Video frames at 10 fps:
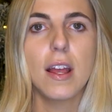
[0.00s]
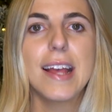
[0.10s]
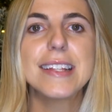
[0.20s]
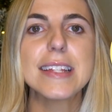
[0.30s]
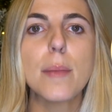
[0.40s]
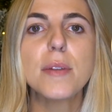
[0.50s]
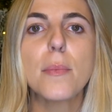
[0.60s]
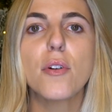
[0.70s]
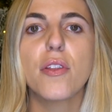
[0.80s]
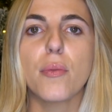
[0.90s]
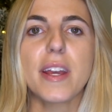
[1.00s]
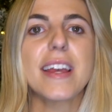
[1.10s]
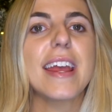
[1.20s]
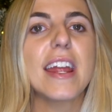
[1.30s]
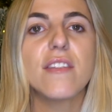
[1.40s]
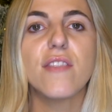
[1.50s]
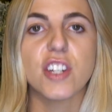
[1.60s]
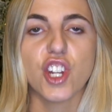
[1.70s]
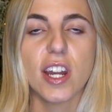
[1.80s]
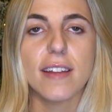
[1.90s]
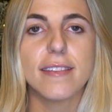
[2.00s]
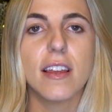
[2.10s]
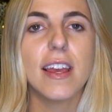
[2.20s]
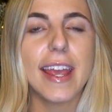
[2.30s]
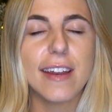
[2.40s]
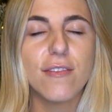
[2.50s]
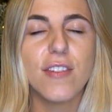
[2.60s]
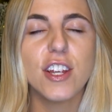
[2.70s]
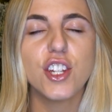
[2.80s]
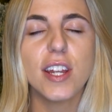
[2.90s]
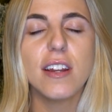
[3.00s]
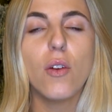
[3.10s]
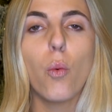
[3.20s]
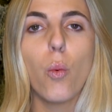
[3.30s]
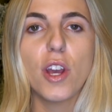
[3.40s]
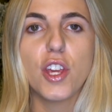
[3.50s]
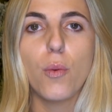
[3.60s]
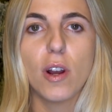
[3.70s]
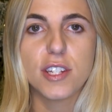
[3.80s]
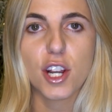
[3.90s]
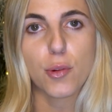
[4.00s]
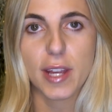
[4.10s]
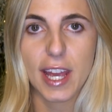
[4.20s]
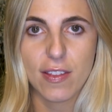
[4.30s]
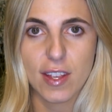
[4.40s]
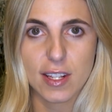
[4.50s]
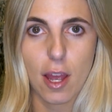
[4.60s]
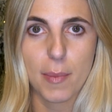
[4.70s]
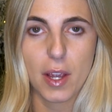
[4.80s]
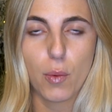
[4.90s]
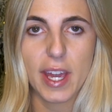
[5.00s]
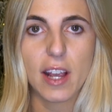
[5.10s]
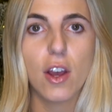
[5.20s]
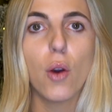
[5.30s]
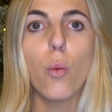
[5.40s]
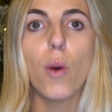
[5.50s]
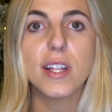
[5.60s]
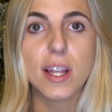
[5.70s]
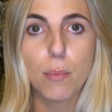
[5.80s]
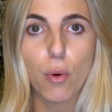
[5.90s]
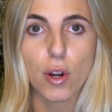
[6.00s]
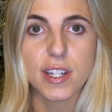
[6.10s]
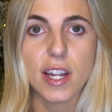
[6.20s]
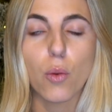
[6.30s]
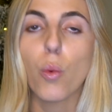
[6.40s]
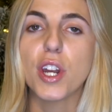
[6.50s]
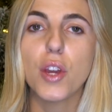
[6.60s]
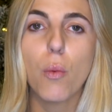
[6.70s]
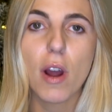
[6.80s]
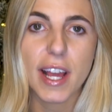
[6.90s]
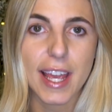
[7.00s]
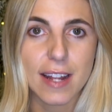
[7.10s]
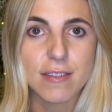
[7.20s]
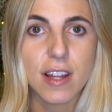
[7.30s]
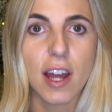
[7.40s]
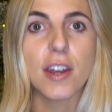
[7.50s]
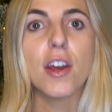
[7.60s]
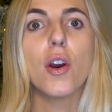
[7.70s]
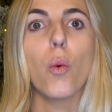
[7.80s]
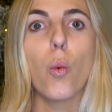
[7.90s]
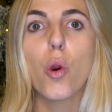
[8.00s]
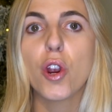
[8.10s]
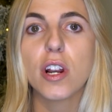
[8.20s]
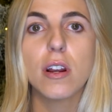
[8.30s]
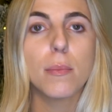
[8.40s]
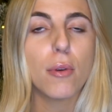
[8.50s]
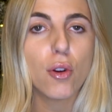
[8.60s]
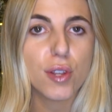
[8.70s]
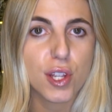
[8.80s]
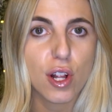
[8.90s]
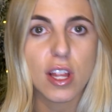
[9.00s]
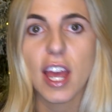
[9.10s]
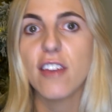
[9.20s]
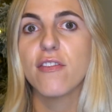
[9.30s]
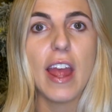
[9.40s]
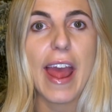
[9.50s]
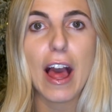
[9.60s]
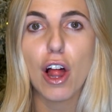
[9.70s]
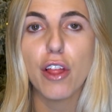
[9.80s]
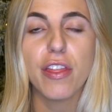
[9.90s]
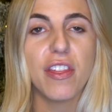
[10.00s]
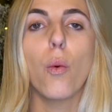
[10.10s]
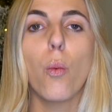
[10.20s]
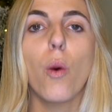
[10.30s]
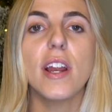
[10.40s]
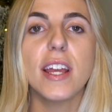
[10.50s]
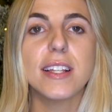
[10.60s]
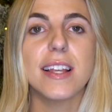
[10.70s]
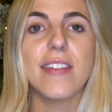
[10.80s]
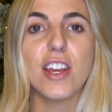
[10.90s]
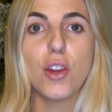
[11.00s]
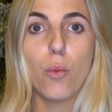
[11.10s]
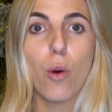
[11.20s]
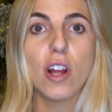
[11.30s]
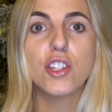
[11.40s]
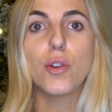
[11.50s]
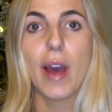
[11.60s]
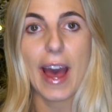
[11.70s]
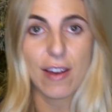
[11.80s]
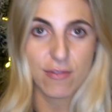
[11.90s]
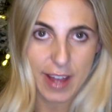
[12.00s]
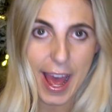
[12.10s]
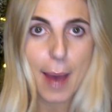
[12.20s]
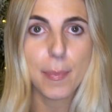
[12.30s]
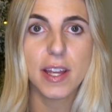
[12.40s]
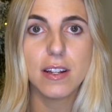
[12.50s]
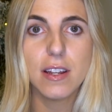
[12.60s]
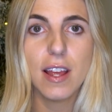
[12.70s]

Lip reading: Step number 3, envision it. Envision what you want to create this coming week. What's important? What do you want to get done? Work, personal life, health. What is it that you want to have happen?